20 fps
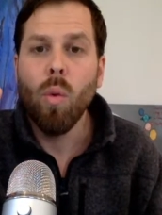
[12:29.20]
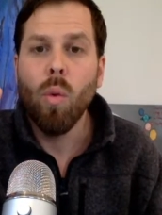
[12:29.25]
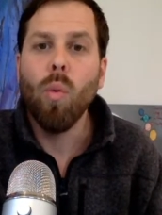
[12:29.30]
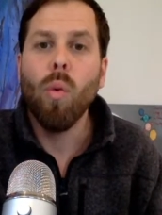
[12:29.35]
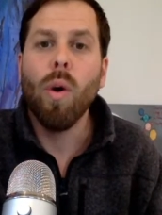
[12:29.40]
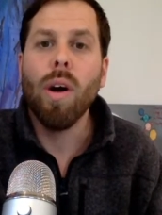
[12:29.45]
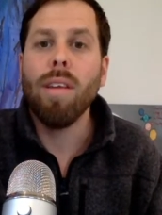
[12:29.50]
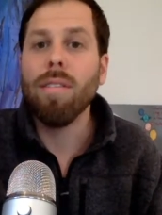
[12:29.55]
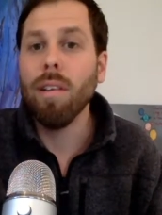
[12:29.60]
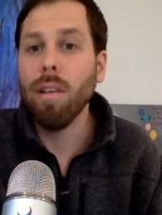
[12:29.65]

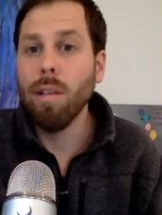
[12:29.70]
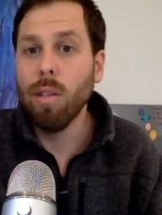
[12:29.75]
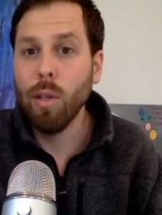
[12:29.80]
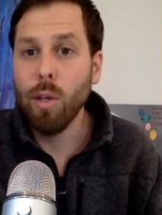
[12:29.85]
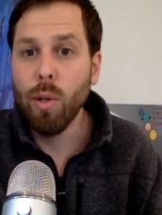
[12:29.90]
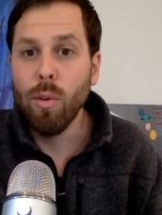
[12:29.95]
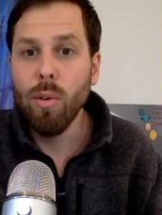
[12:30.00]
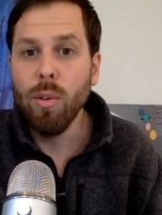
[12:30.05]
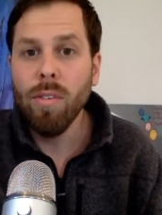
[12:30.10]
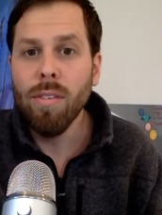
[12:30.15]
What is a
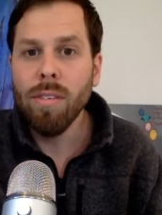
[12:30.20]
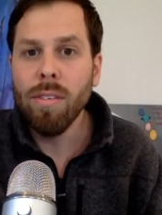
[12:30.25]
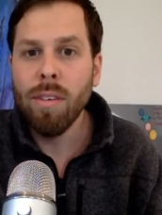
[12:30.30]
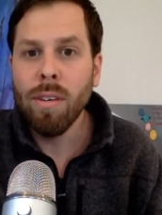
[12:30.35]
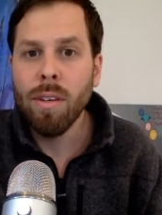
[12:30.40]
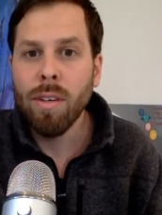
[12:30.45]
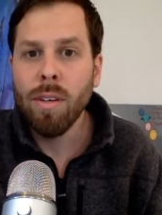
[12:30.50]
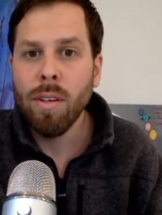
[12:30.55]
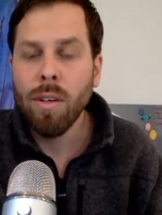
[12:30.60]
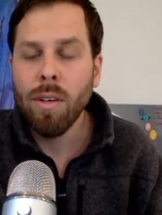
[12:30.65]
lose?
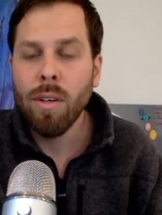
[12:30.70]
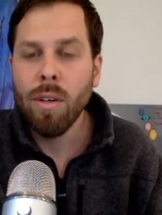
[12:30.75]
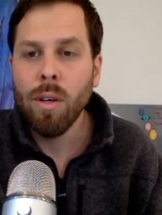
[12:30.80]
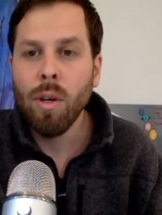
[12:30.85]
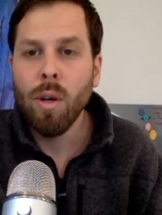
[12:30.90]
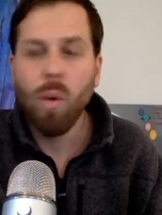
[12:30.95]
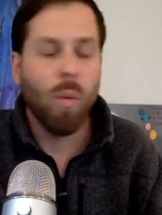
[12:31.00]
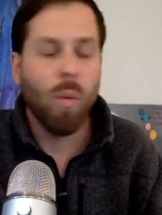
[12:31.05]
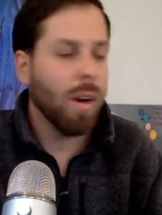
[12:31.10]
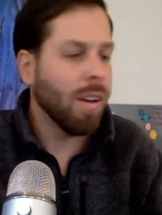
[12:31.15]

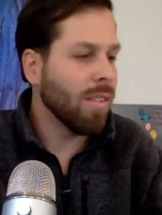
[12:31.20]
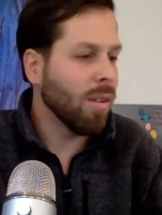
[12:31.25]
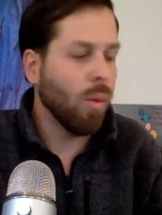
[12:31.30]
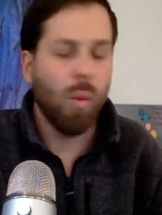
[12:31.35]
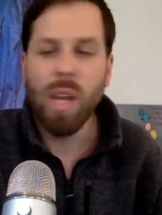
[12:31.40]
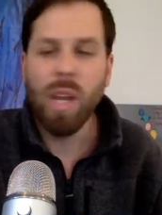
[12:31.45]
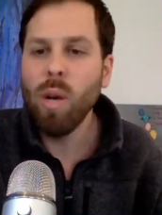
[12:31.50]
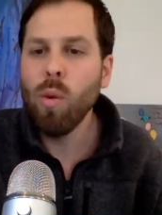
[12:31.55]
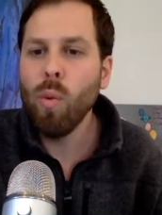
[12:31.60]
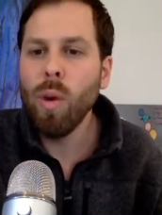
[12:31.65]
What is a
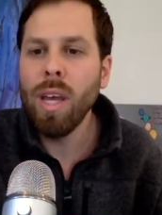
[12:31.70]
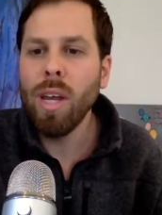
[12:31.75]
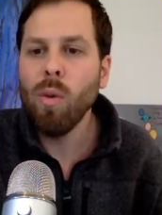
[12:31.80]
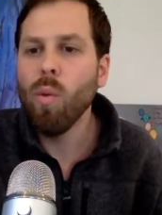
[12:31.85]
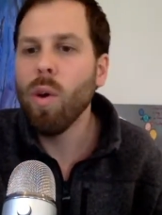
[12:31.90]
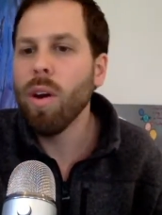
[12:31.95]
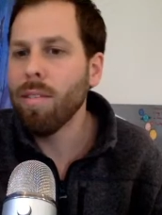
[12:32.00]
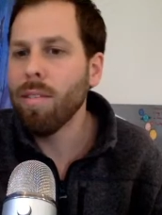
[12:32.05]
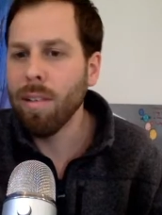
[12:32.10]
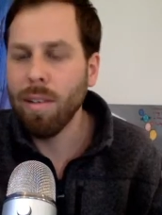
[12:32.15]
win-win?
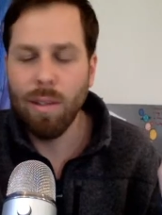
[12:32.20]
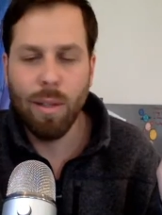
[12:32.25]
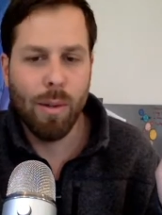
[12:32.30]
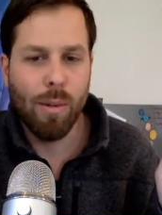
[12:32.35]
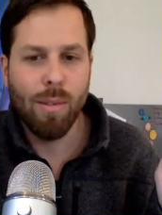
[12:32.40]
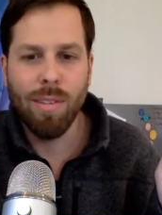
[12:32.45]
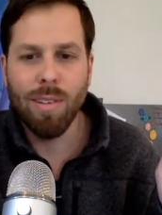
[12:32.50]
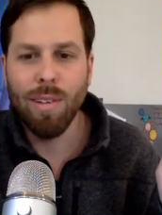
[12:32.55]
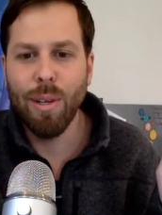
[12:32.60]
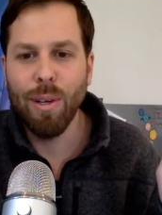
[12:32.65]
What is a
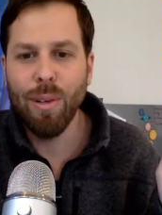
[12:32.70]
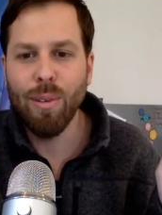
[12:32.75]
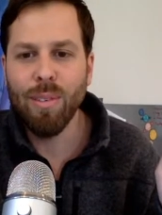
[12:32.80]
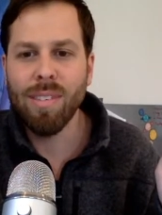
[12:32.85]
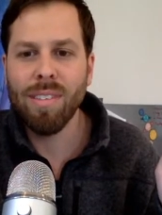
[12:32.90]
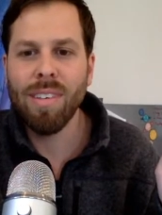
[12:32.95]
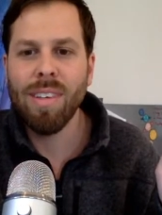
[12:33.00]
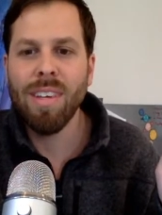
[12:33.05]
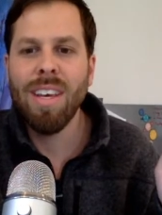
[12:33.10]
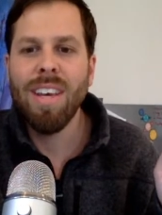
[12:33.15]

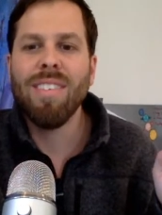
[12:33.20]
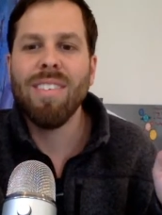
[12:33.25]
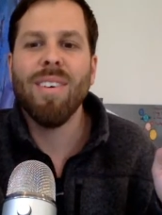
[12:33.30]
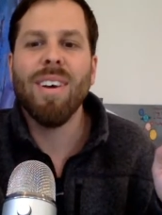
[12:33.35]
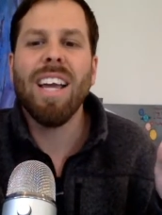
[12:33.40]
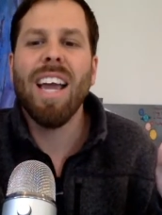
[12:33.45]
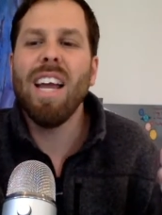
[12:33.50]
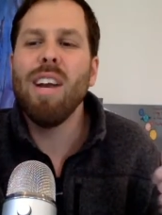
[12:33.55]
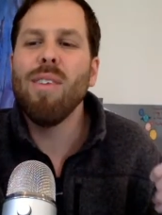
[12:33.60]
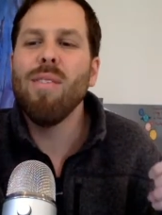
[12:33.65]
lose-lose? So
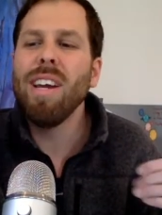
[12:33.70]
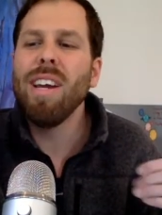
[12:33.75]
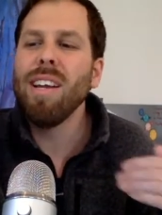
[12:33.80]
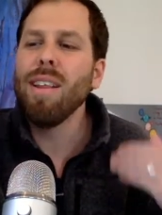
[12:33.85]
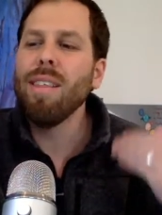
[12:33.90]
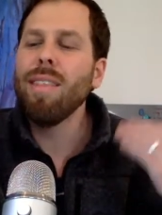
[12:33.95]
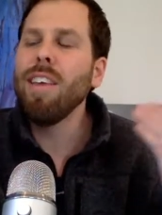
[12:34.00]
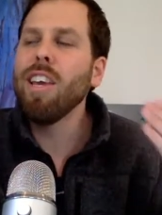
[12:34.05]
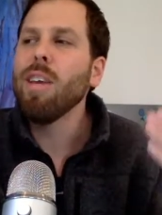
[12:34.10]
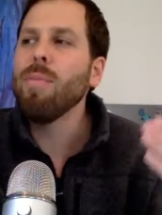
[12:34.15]
I kind of want you
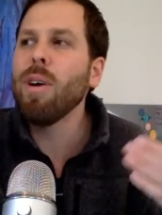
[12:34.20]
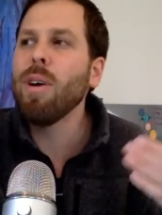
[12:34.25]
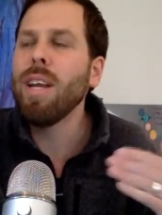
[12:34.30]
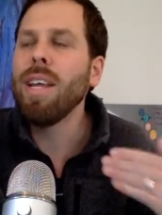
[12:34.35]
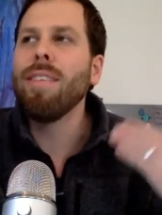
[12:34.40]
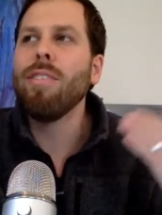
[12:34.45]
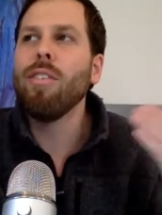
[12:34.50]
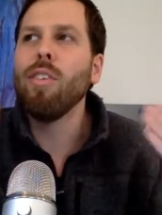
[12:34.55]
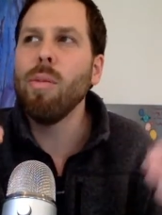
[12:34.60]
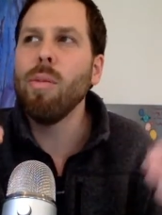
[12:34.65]
to think about,
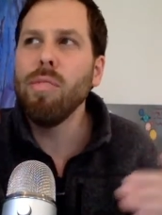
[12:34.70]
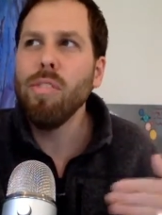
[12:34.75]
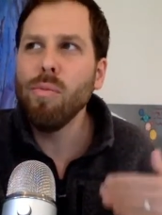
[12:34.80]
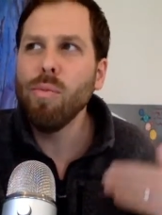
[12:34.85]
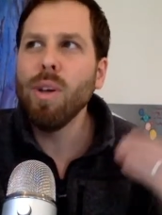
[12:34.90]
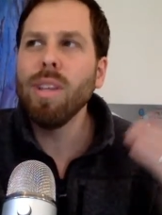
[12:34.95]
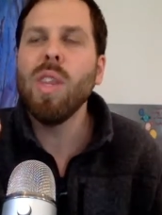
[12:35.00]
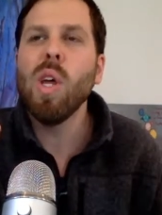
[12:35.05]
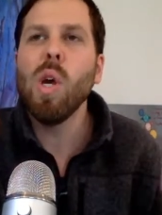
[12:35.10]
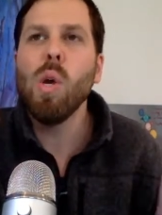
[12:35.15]
in terms of
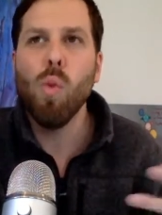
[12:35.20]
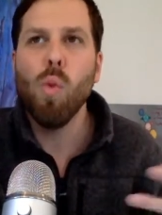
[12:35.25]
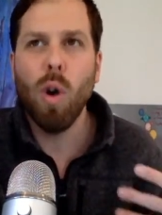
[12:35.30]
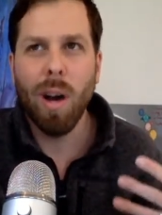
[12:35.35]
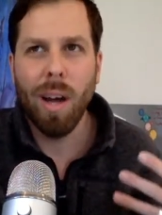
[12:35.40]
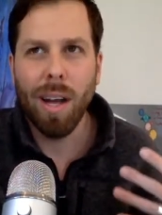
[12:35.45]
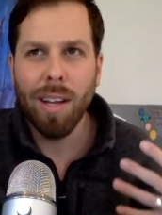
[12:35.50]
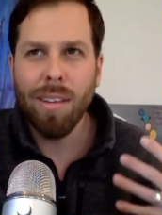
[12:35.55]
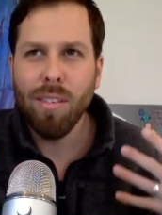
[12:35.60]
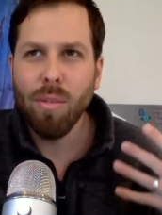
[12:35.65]
what they
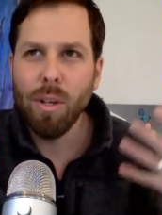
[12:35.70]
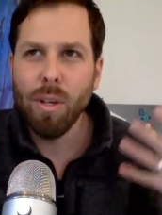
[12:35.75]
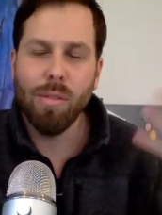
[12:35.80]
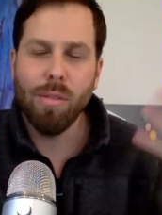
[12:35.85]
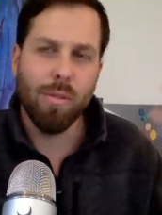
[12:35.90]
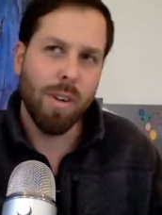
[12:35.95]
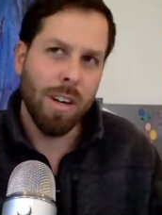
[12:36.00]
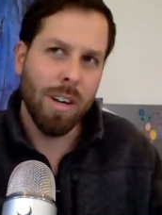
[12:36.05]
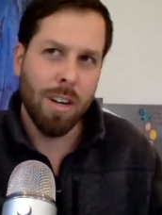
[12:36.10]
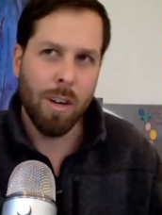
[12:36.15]
want, what
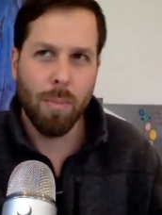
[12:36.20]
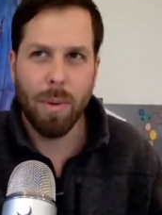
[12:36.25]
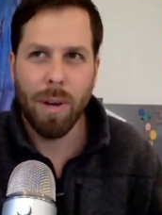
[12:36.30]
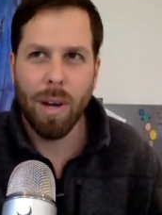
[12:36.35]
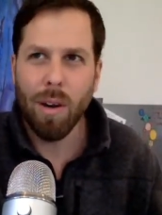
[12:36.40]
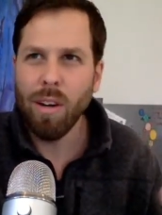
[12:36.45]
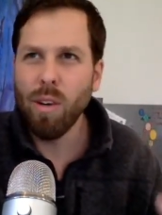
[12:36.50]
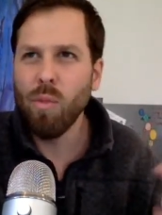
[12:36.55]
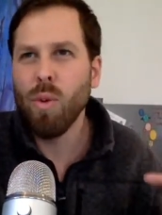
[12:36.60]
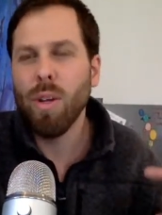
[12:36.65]
you've written
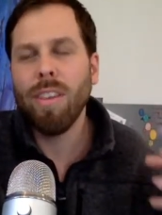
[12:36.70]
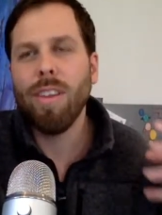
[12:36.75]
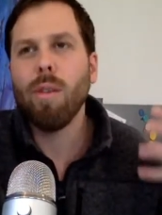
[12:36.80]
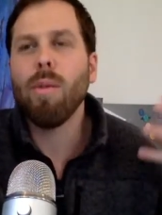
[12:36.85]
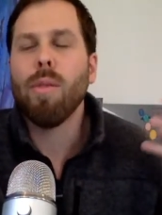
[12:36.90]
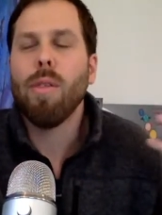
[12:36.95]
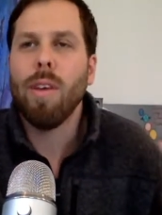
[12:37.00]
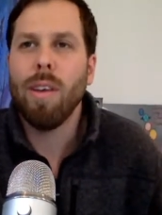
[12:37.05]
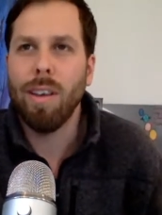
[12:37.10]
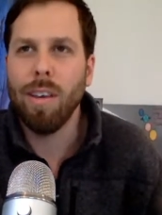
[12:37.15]
about and what
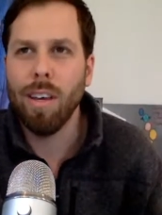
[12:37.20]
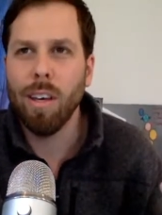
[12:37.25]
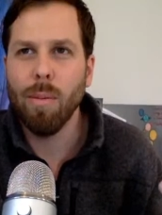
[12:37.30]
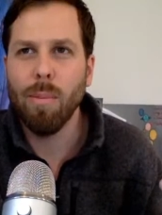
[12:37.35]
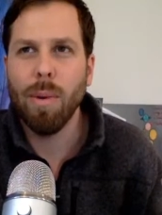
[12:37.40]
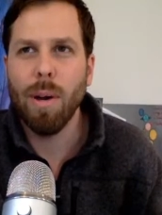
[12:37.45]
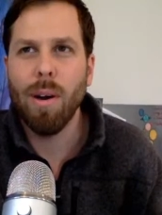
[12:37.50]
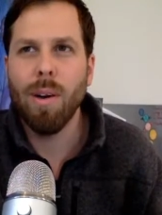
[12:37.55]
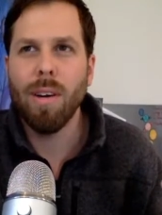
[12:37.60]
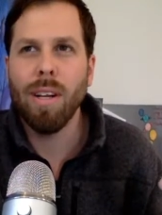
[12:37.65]
they're thinking
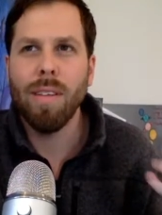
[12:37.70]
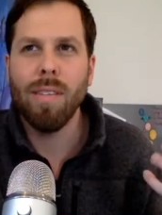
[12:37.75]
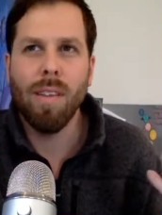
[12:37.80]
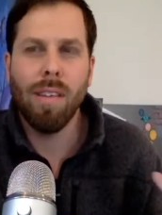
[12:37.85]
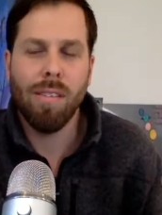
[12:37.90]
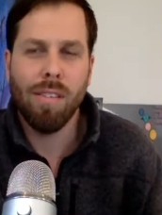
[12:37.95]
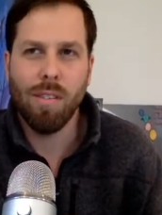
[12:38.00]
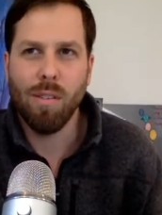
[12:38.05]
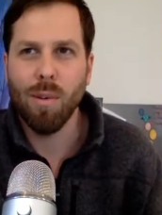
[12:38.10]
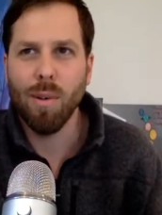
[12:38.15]
about in
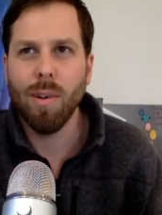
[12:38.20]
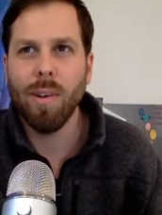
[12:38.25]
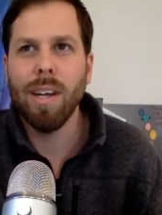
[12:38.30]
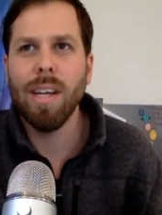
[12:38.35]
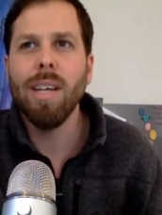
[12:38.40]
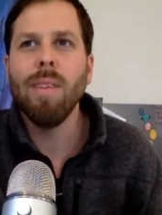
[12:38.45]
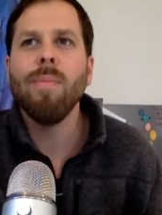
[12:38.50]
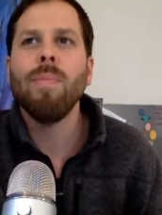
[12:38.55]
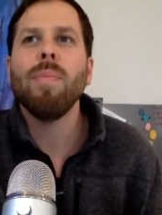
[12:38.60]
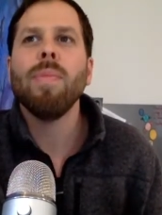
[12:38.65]
this
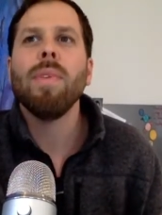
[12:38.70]
story,